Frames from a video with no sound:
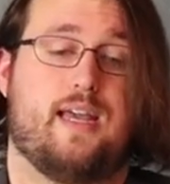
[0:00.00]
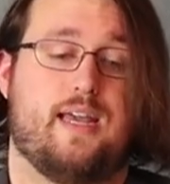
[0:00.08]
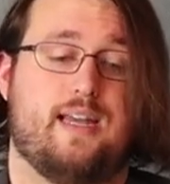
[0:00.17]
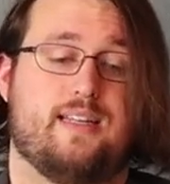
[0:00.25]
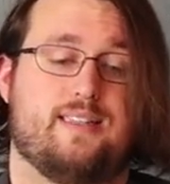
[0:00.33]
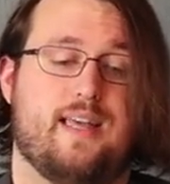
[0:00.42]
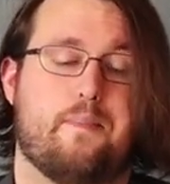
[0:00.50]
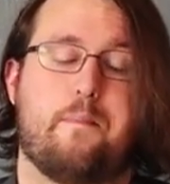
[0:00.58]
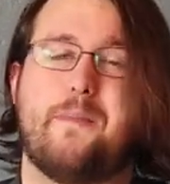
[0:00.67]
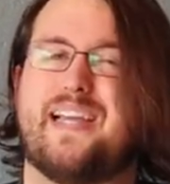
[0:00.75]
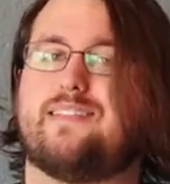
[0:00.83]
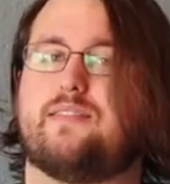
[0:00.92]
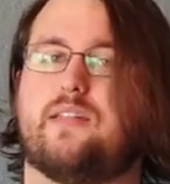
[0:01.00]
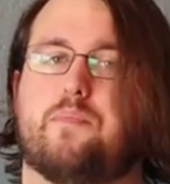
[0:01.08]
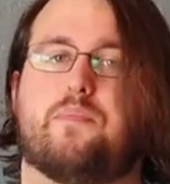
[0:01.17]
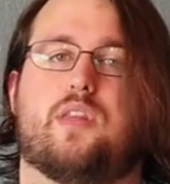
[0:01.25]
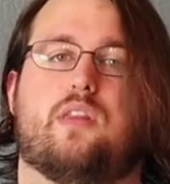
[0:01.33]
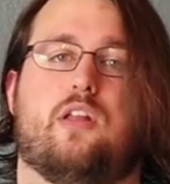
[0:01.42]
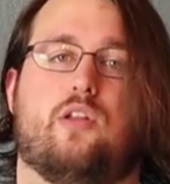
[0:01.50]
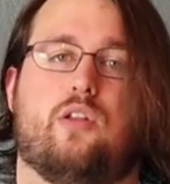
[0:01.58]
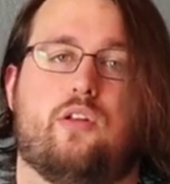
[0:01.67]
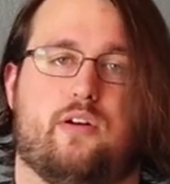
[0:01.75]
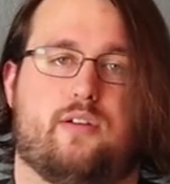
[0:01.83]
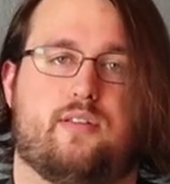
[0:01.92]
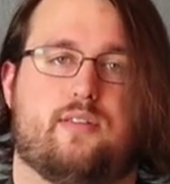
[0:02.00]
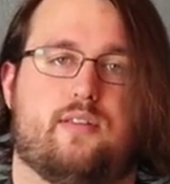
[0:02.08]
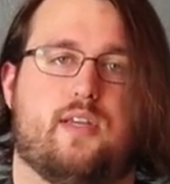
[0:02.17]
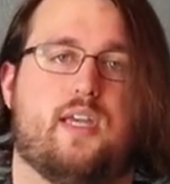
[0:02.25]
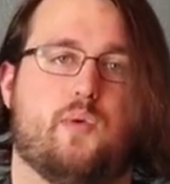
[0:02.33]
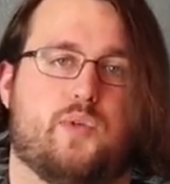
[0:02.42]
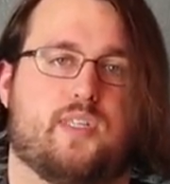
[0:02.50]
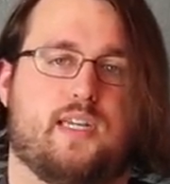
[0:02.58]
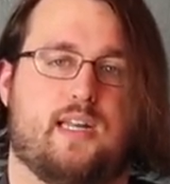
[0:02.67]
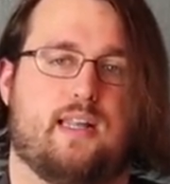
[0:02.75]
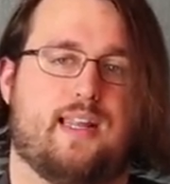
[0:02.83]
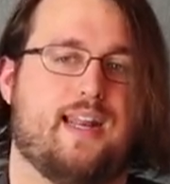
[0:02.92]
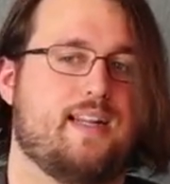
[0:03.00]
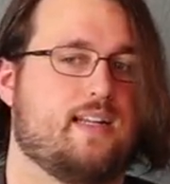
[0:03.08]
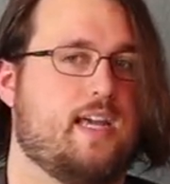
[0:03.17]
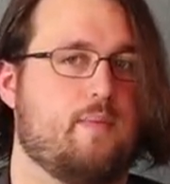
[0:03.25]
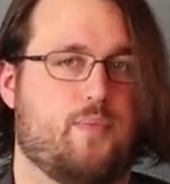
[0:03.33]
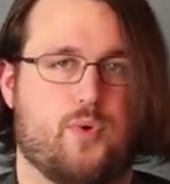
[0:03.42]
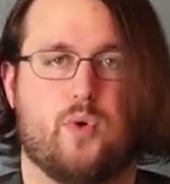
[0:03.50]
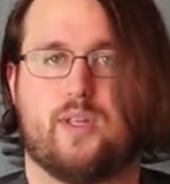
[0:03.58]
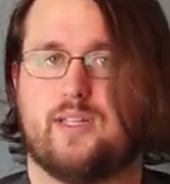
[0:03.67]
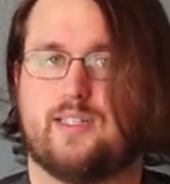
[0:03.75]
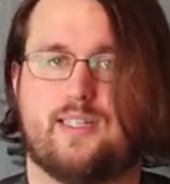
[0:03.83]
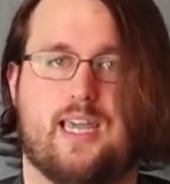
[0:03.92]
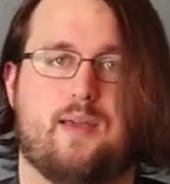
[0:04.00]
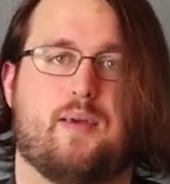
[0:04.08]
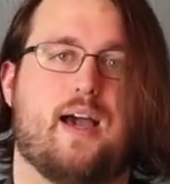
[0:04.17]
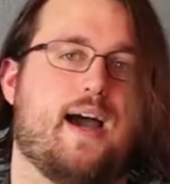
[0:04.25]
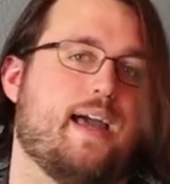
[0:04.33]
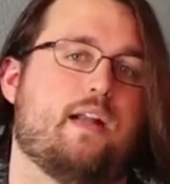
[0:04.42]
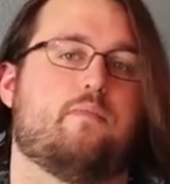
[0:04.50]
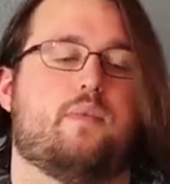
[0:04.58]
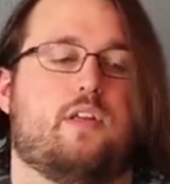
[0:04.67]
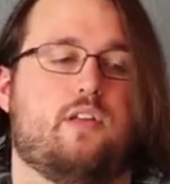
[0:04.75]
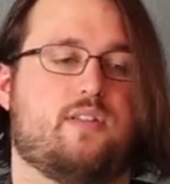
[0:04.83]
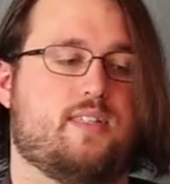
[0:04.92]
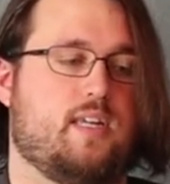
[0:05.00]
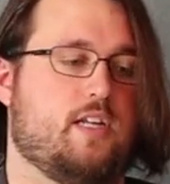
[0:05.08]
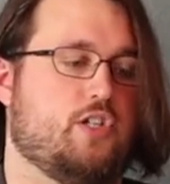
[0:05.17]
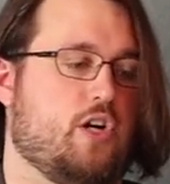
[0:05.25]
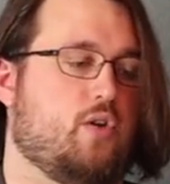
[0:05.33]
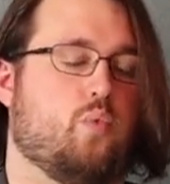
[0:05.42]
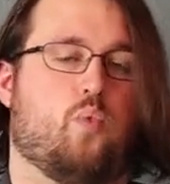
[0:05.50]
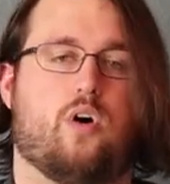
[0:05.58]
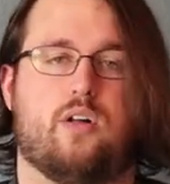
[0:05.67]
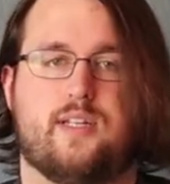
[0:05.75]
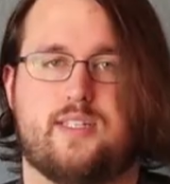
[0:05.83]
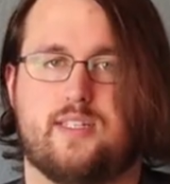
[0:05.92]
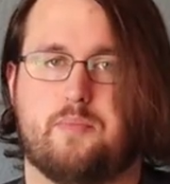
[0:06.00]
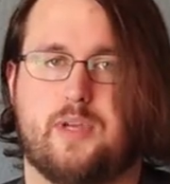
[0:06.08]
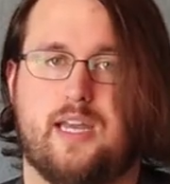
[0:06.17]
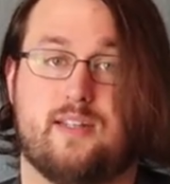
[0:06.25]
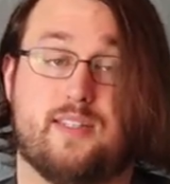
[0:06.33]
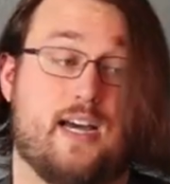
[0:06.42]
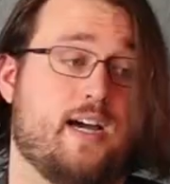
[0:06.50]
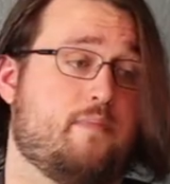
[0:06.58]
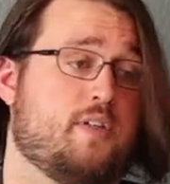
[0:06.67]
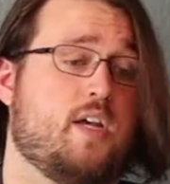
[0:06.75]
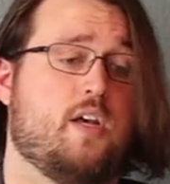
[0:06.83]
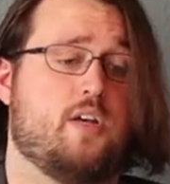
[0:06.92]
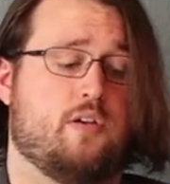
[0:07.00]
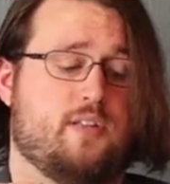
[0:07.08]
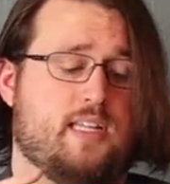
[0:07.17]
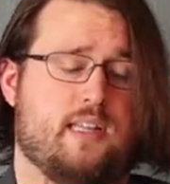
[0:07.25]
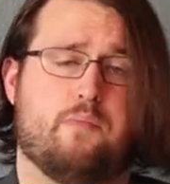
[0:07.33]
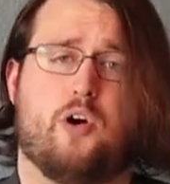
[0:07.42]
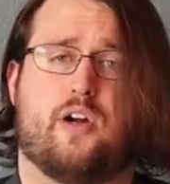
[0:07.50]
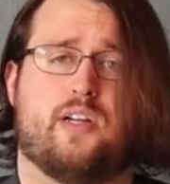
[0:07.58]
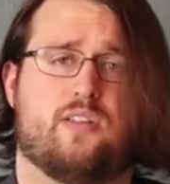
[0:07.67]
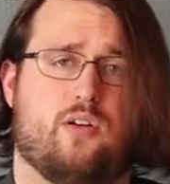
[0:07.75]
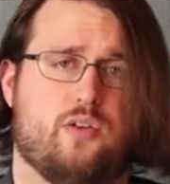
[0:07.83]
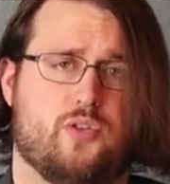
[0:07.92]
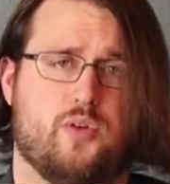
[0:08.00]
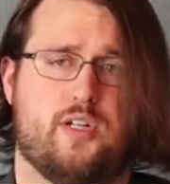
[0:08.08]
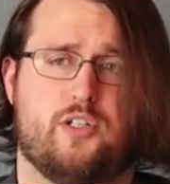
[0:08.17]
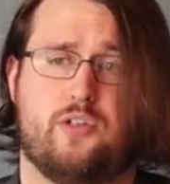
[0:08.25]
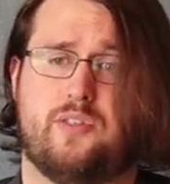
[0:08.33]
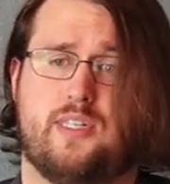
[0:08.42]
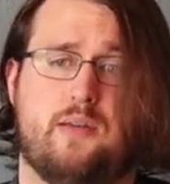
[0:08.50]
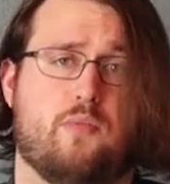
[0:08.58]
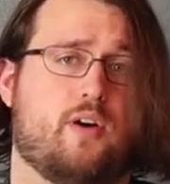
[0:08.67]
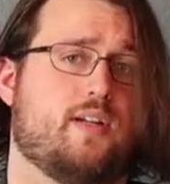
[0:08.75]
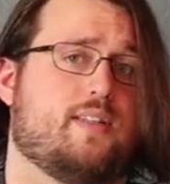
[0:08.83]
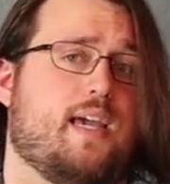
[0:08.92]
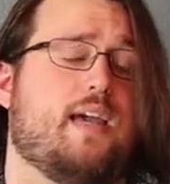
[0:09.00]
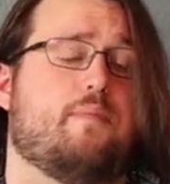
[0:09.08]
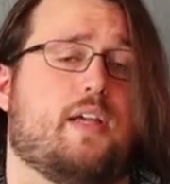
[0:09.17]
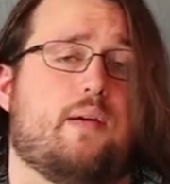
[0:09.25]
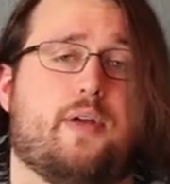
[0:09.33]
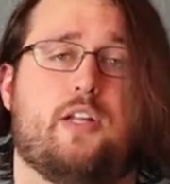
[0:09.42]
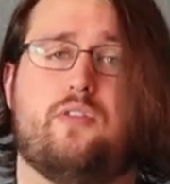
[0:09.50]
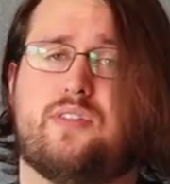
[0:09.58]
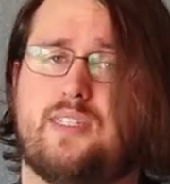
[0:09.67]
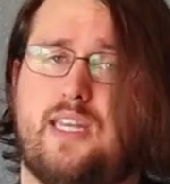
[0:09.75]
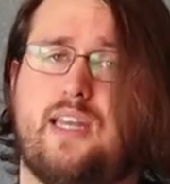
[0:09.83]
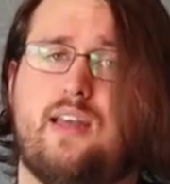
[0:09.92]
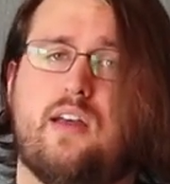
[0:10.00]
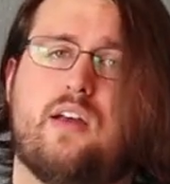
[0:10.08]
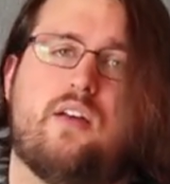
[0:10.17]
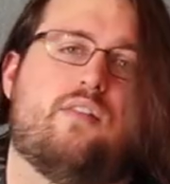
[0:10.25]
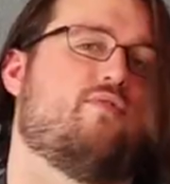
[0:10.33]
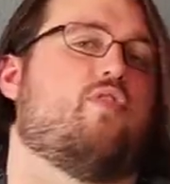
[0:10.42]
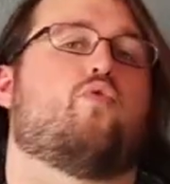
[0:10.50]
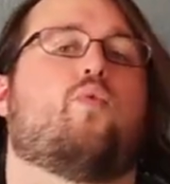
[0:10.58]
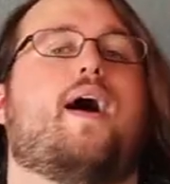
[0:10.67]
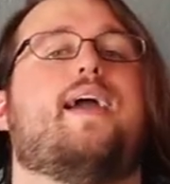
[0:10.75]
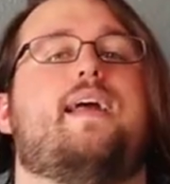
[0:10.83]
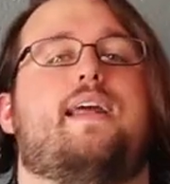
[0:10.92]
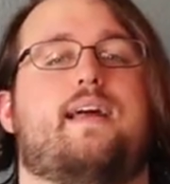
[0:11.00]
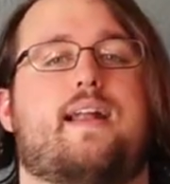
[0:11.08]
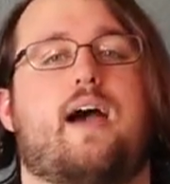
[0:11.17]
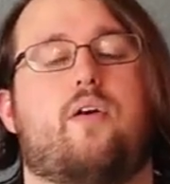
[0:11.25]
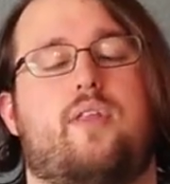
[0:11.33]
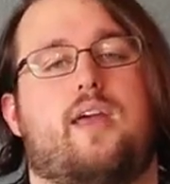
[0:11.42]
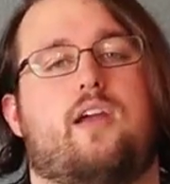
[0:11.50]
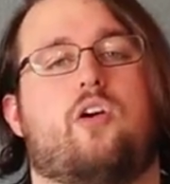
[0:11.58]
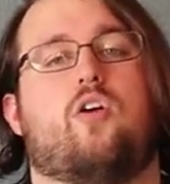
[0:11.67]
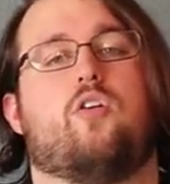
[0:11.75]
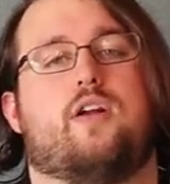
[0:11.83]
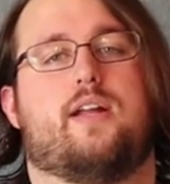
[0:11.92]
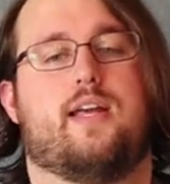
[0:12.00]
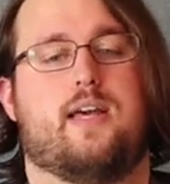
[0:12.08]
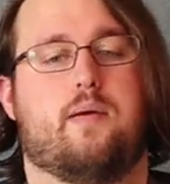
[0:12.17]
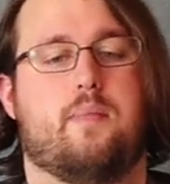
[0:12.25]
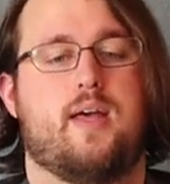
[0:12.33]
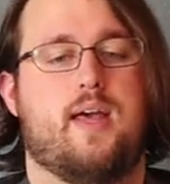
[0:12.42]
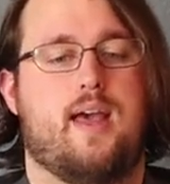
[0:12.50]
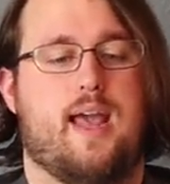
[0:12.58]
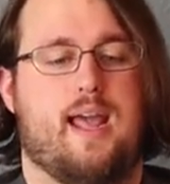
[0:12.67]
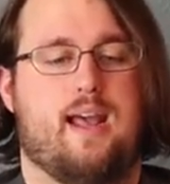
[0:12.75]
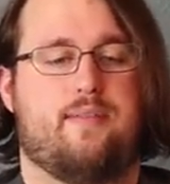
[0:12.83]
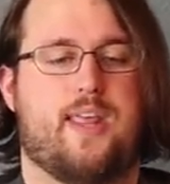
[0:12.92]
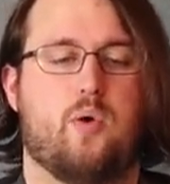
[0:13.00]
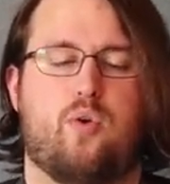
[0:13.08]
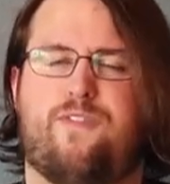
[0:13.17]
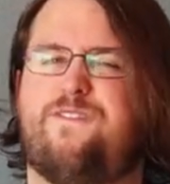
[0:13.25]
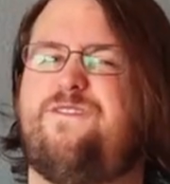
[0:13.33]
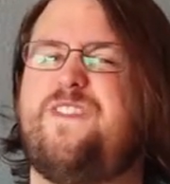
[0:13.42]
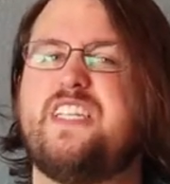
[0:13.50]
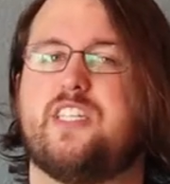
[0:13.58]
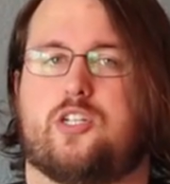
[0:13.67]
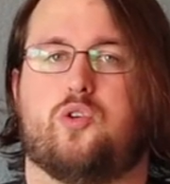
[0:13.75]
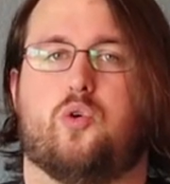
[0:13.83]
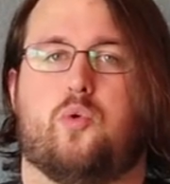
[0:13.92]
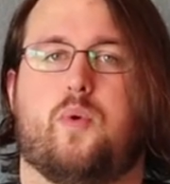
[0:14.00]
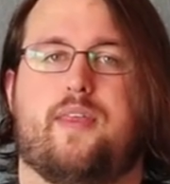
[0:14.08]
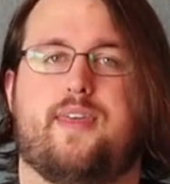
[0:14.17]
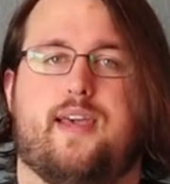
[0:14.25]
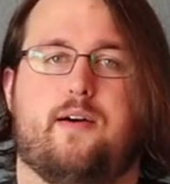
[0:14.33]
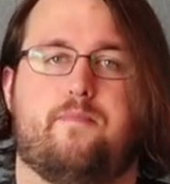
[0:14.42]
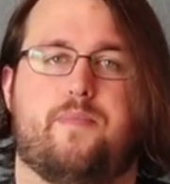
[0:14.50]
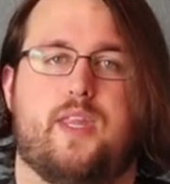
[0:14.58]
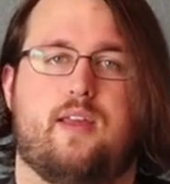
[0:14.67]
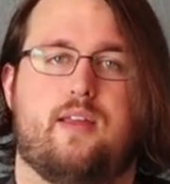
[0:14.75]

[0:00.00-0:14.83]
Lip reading: is they mixed up the looks he was getting. They didn't keep throwing the same guy at him. You'd see Gerald Wallace sometimes. You'd see LaMarcus Aldridge. You'd see Marcus Camby. I mean, you'd see variety in how they guarded him. And they were physical with him.